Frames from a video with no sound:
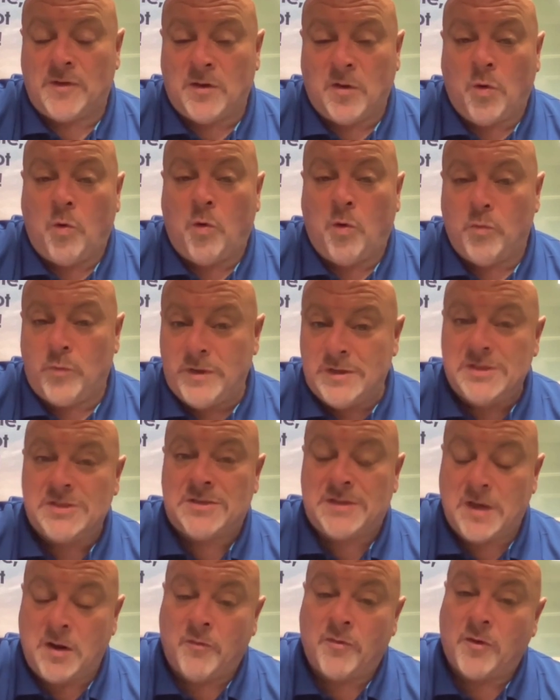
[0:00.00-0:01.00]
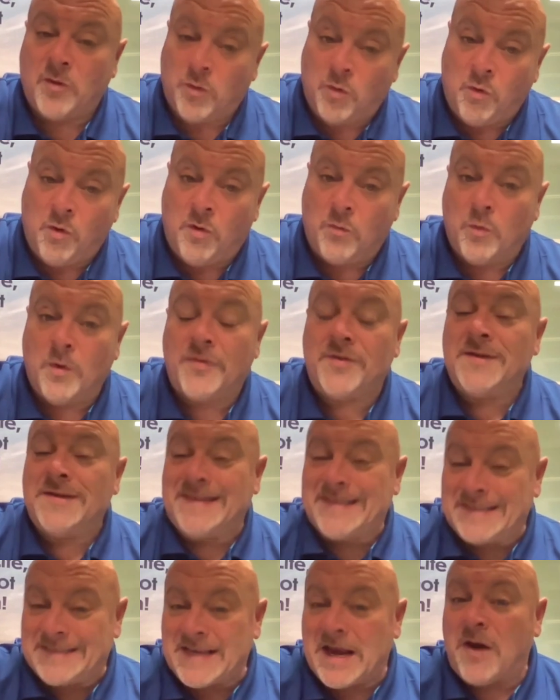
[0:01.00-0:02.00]
in the Lord. We just tell the Lord what the
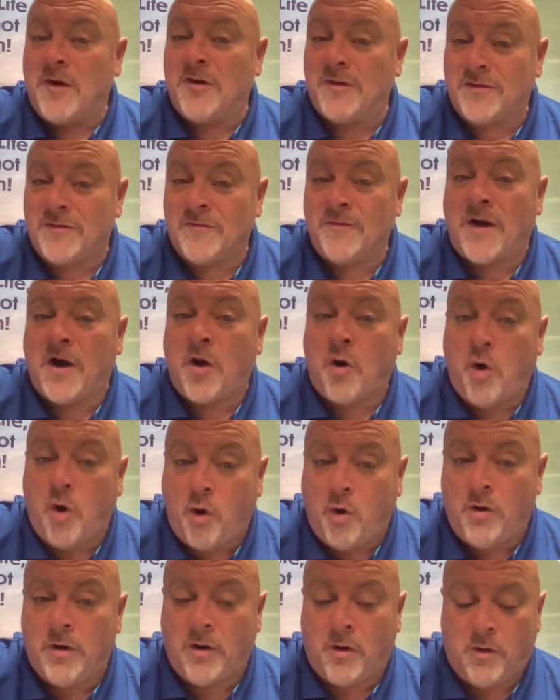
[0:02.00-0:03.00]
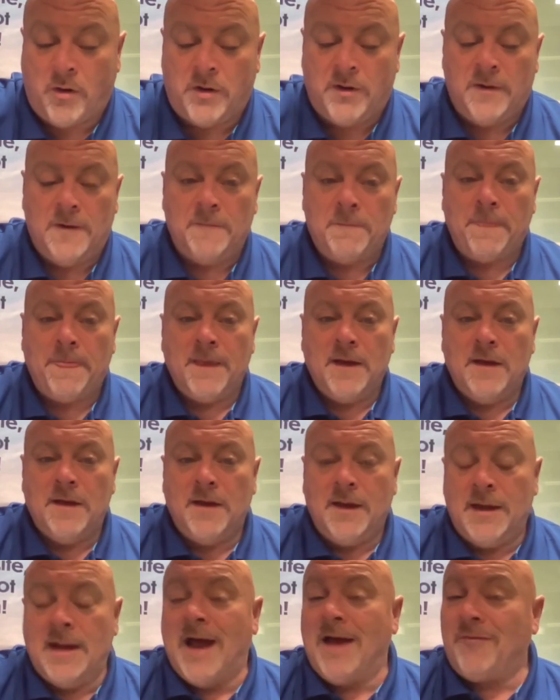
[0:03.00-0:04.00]
desires of our heart are.
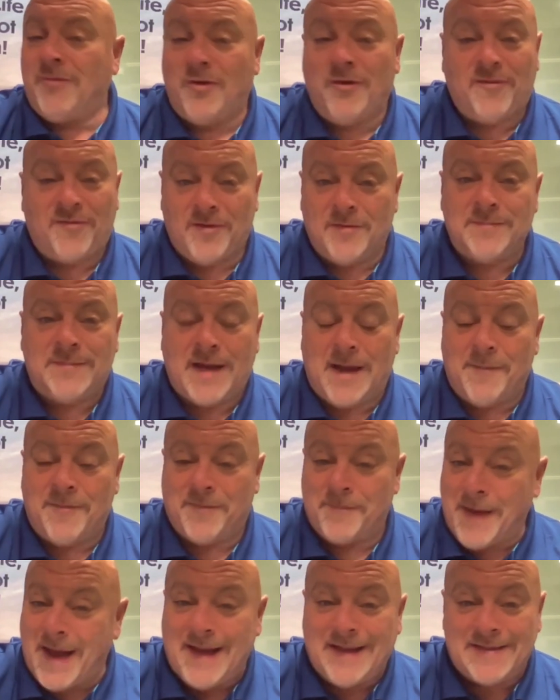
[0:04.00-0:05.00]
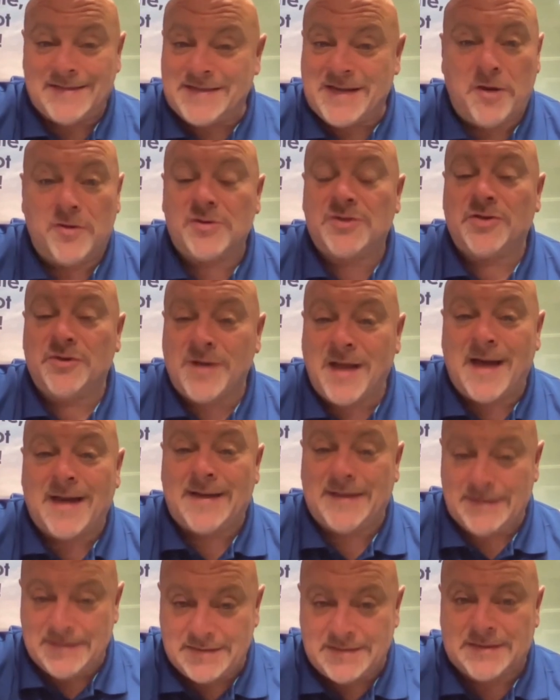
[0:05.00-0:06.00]
And I've learned sometimes my desires are
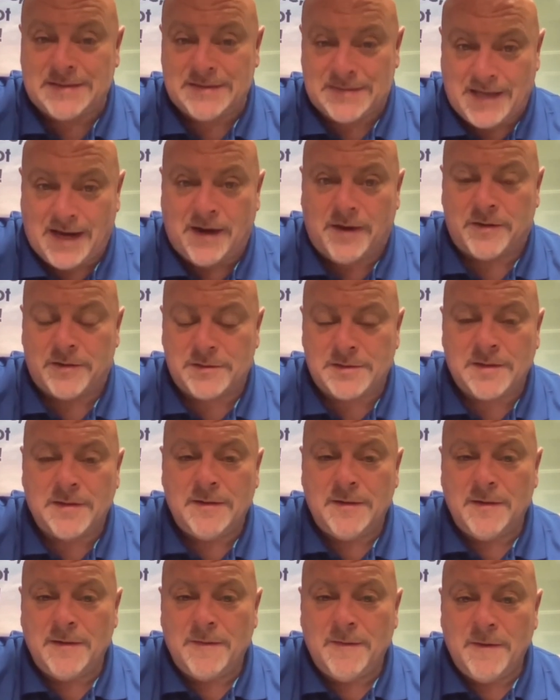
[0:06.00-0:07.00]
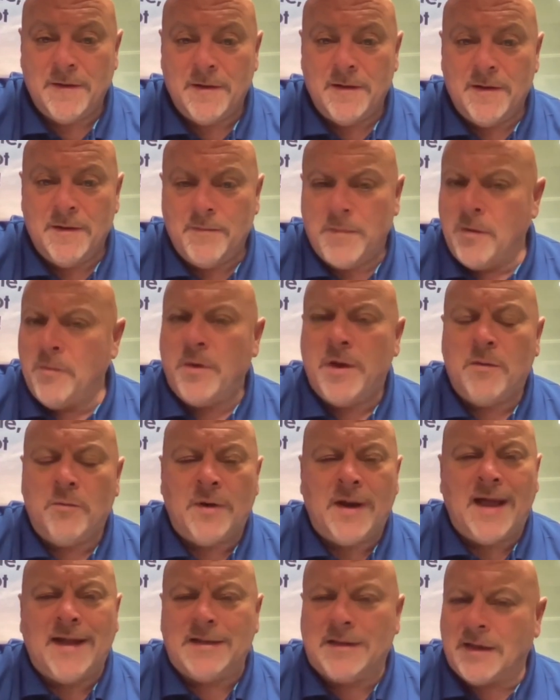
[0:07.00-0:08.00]
not His desires. But when,
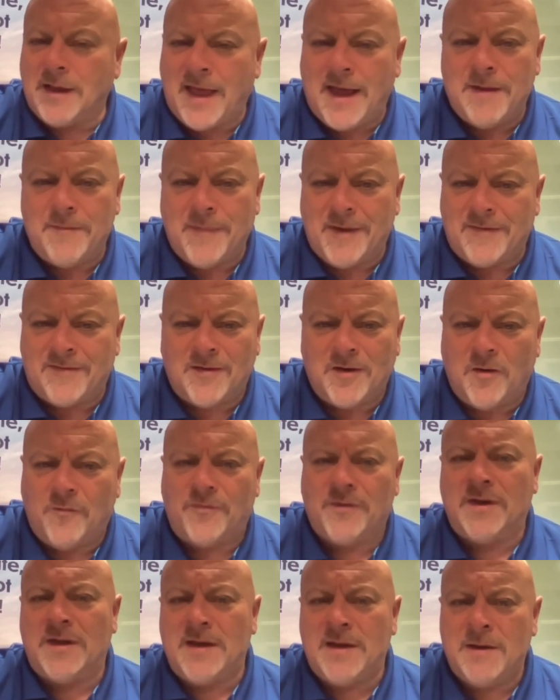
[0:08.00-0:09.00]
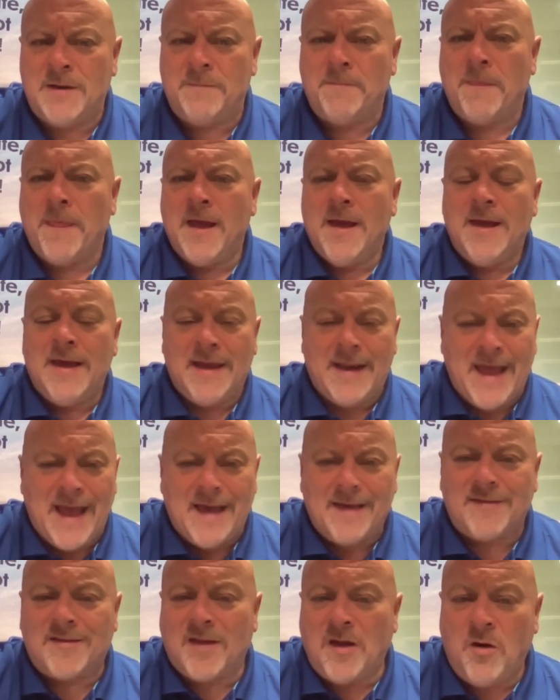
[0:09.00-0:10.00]
when I delight myself in Him and
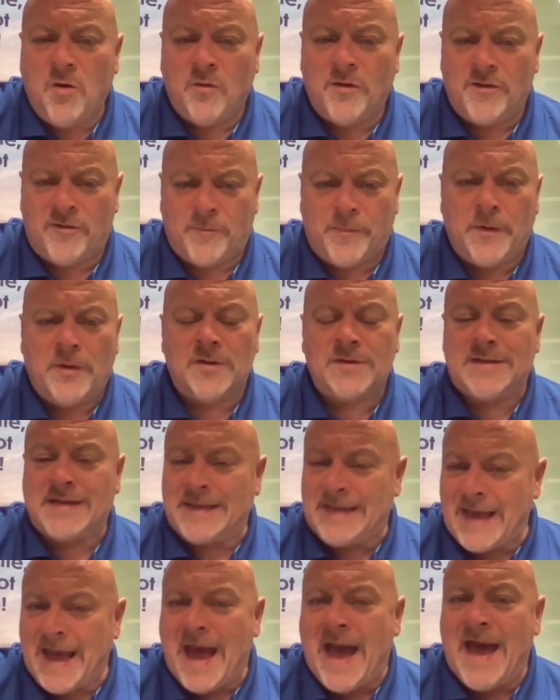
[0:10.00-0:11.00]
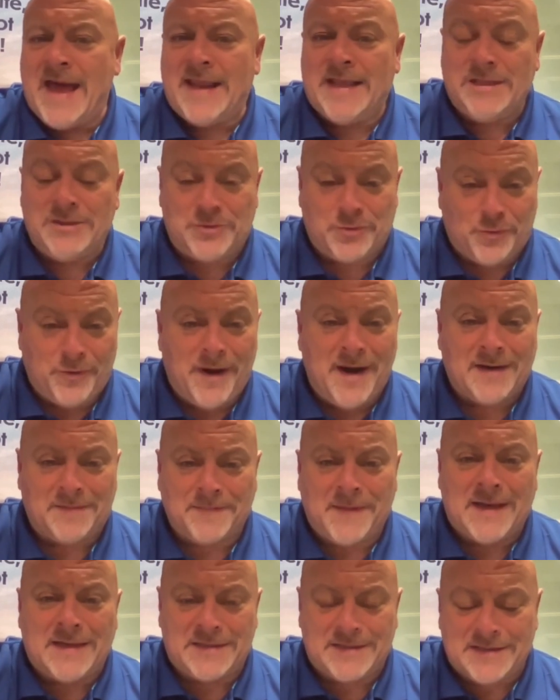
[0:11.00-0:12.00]
ask the Holy Spirit to guide and
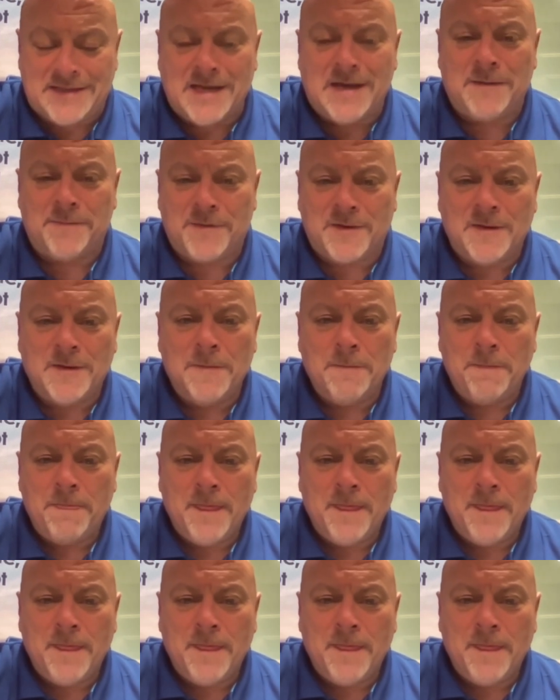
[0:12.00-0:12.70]
direct my steps,